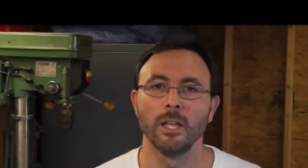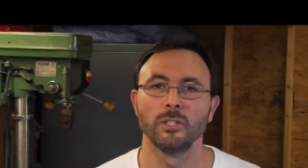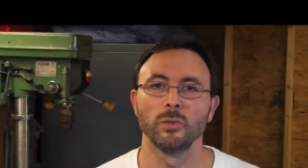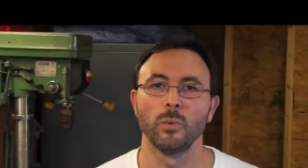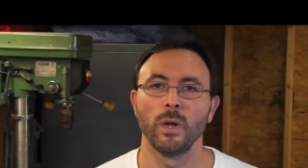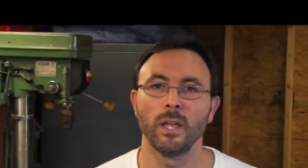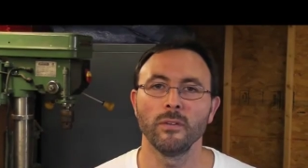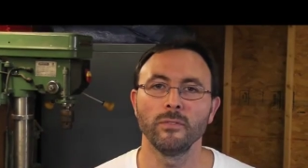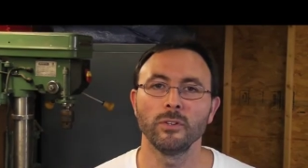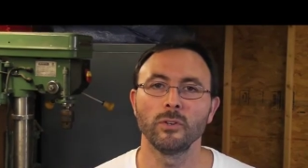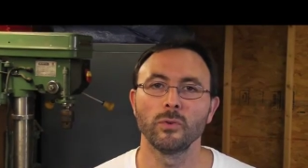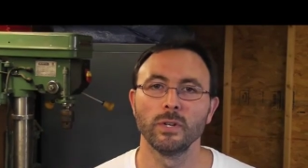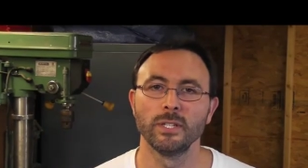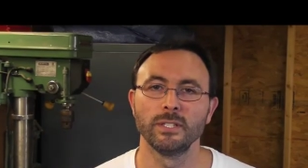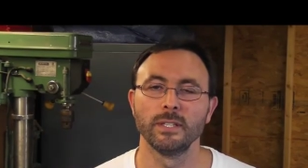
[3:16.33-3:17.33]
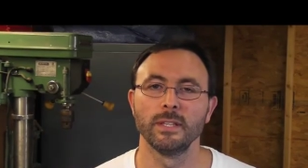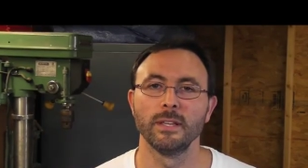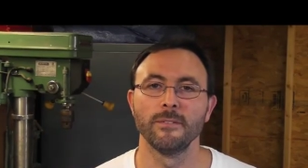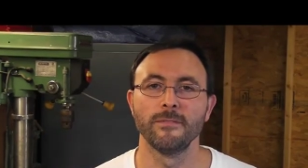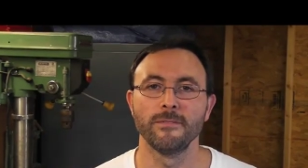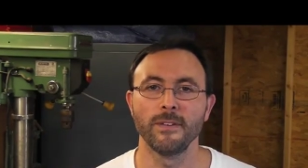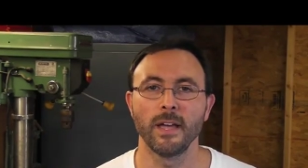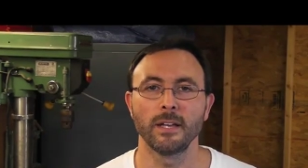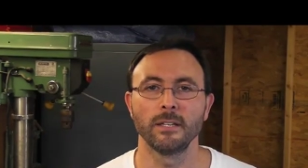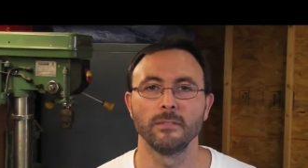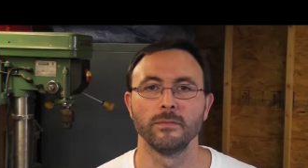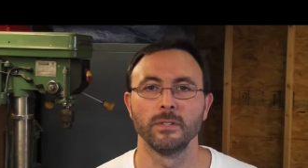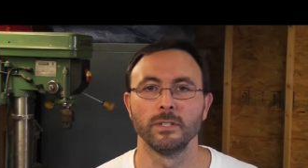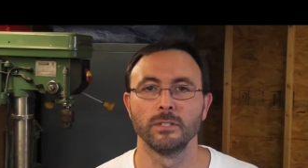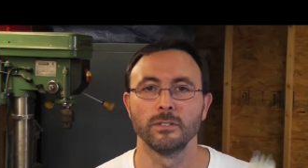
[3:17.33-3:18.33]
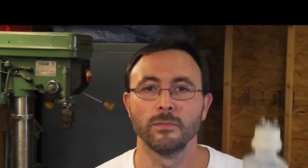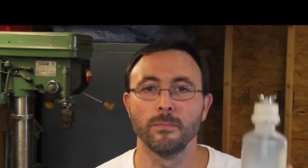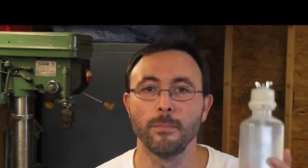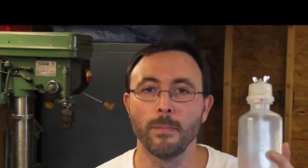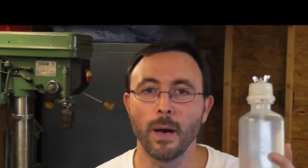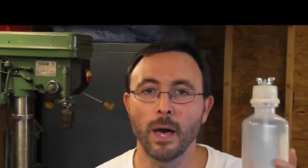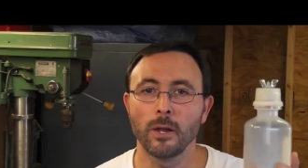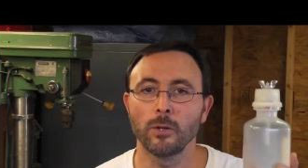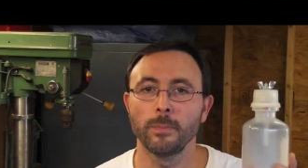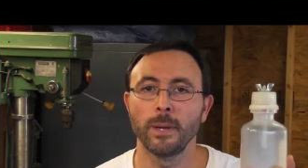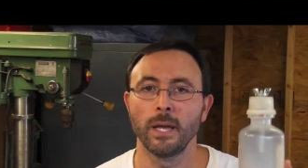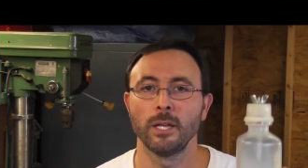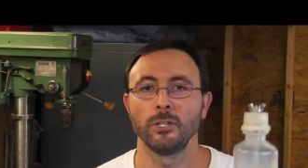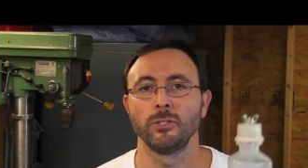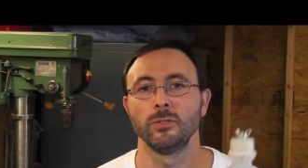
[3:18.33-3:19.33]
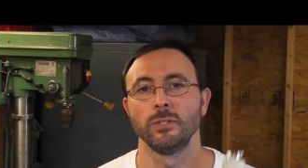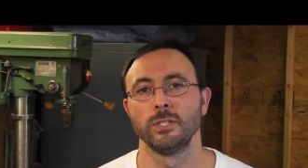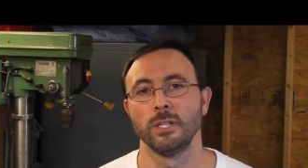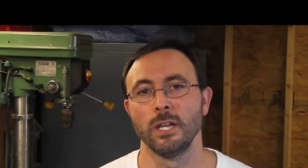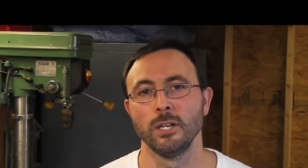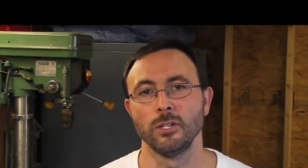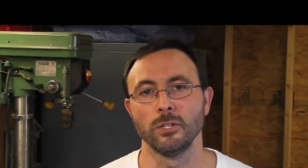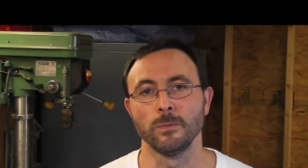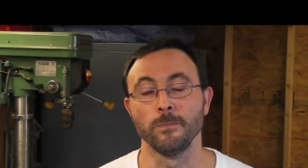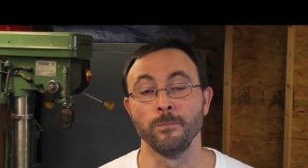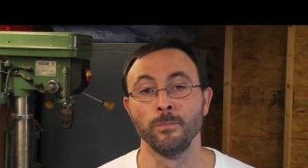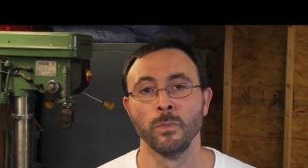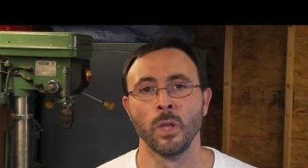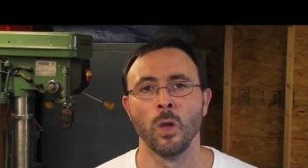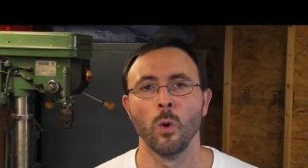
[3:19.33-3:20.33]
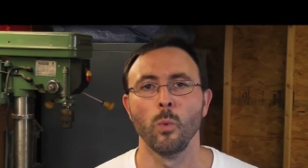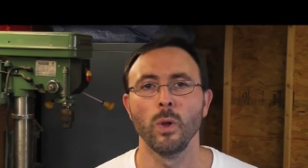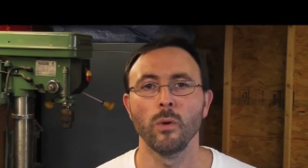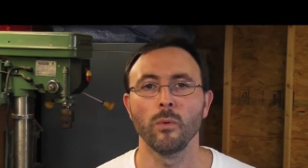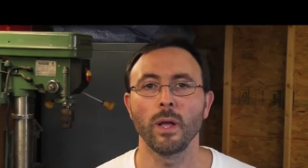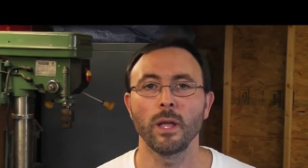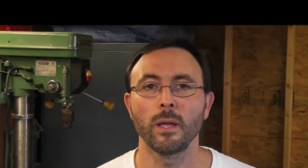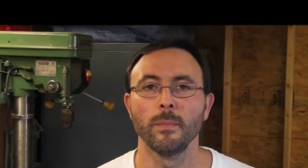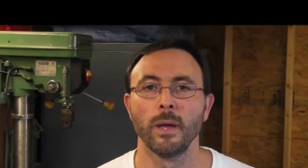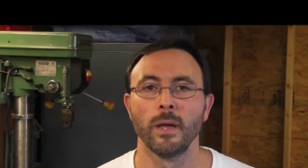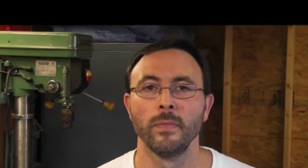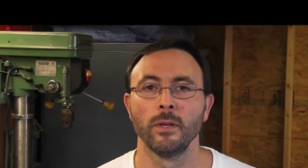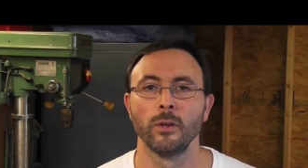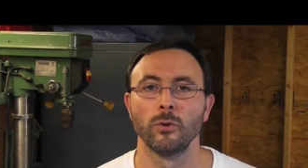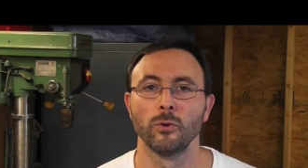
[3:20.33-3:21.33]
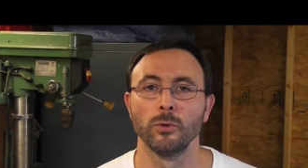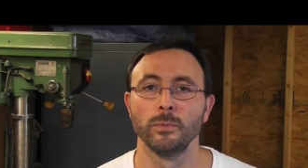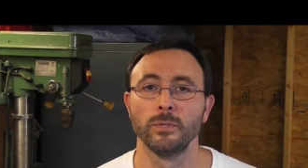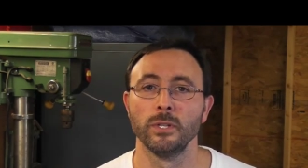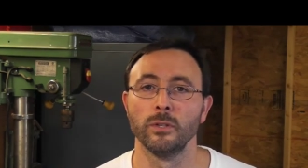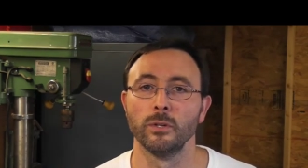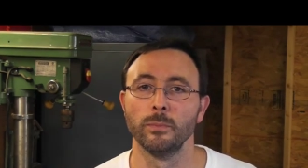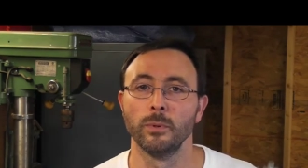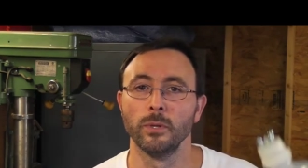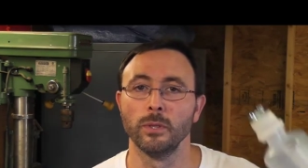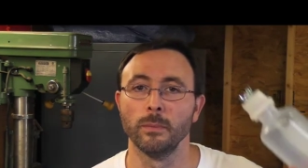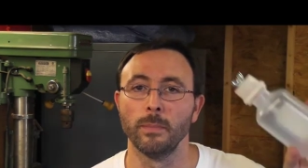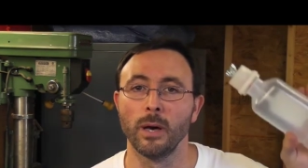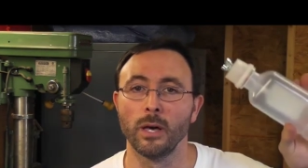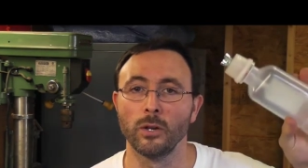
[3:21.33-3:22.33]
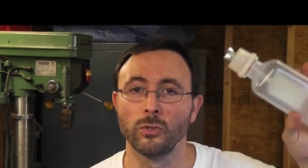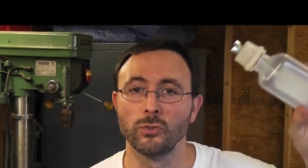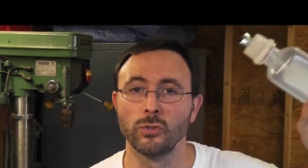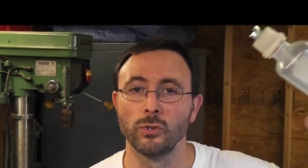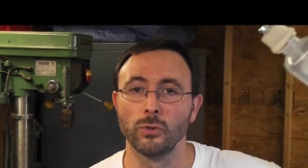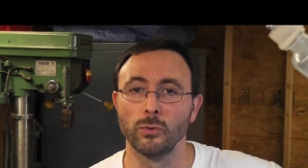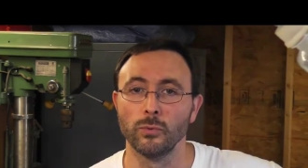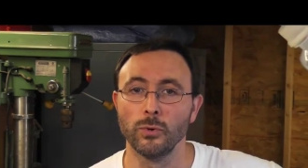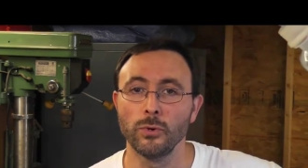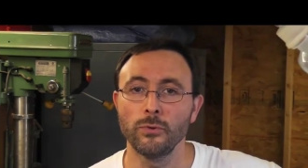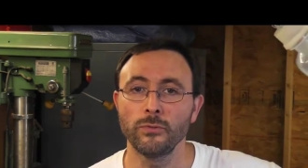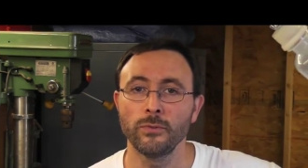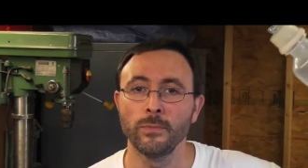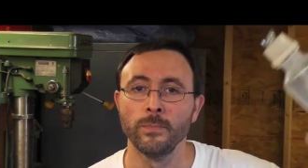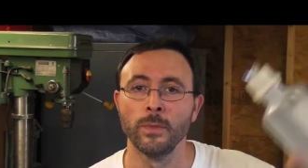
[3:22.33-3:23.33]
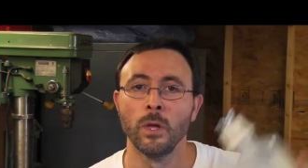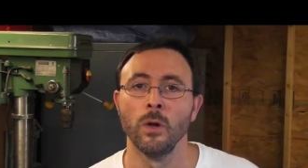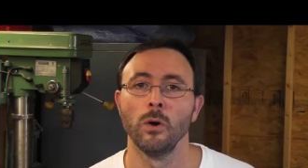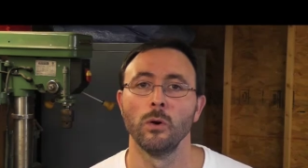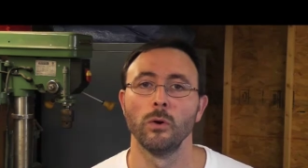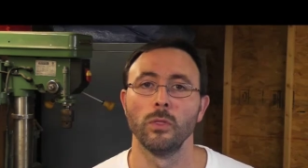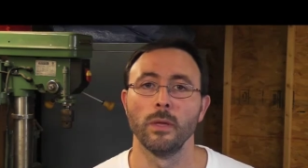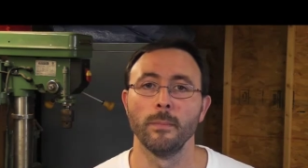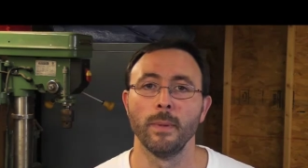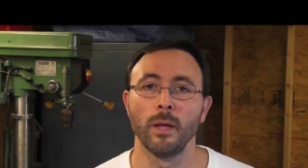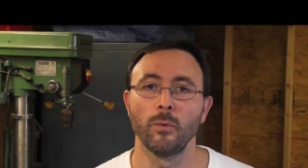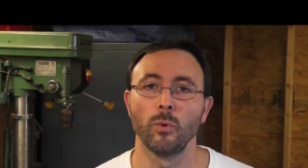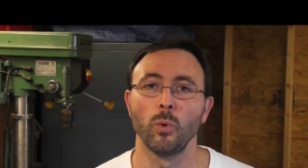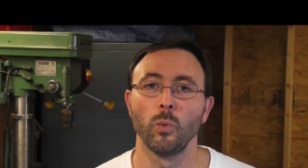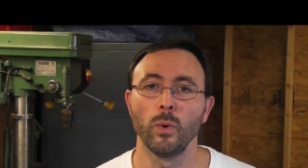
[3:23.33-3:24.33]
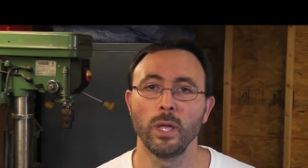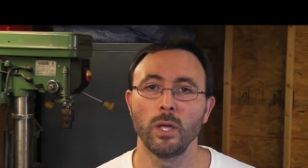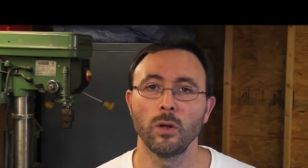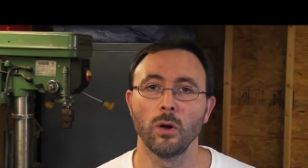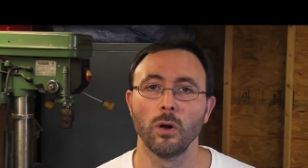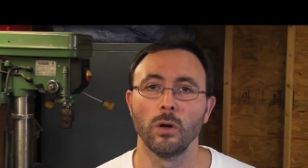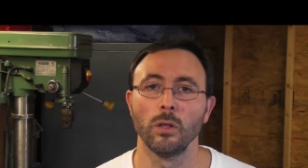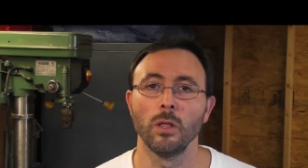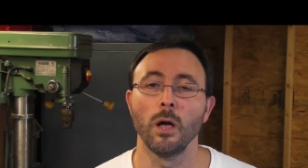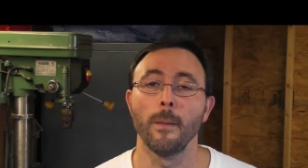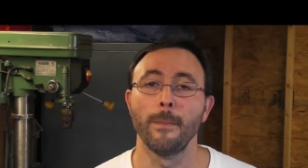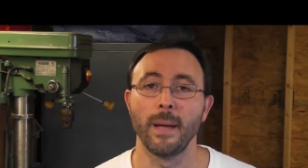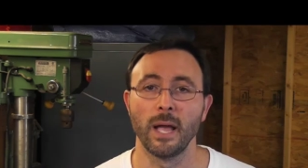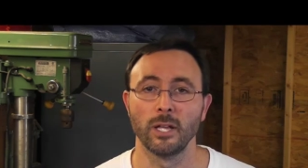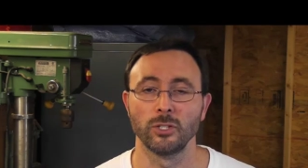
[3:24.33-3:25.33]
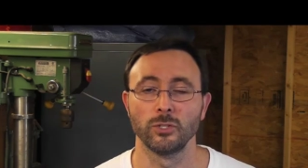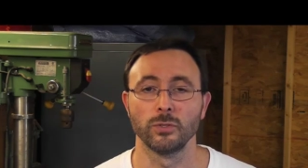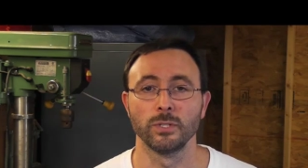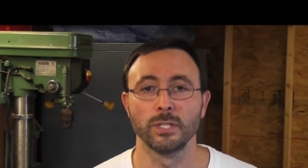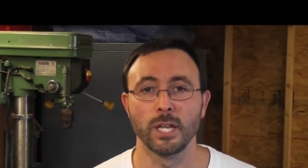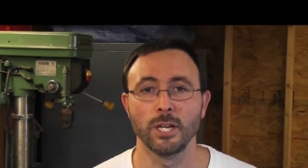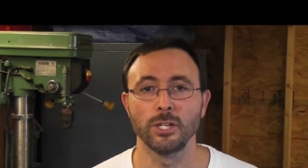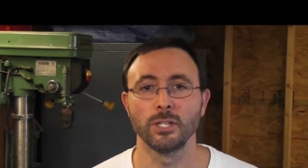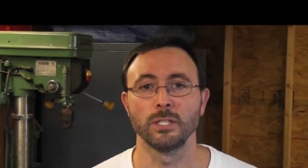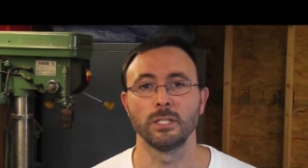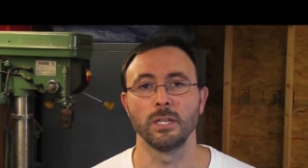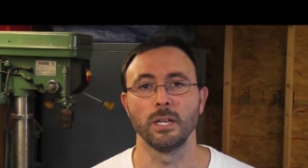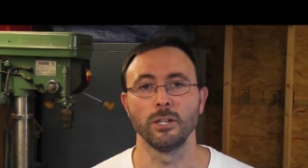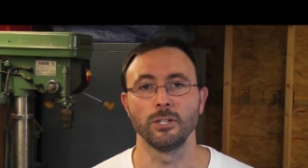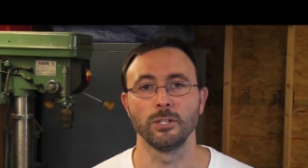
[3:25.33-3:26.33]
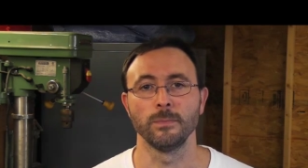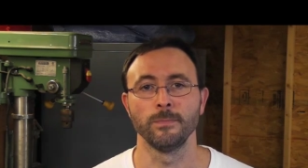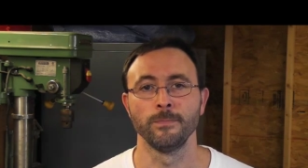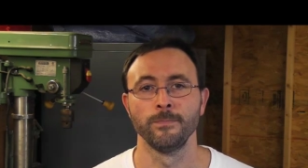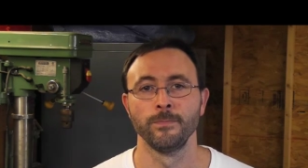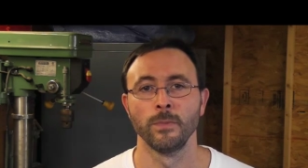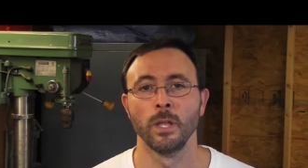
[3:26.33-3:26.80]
As a way of increasing the effectiveness of bottle pasteurization, we recommend that groups either put the bottles on a roof or they make what we call a pasteurization station.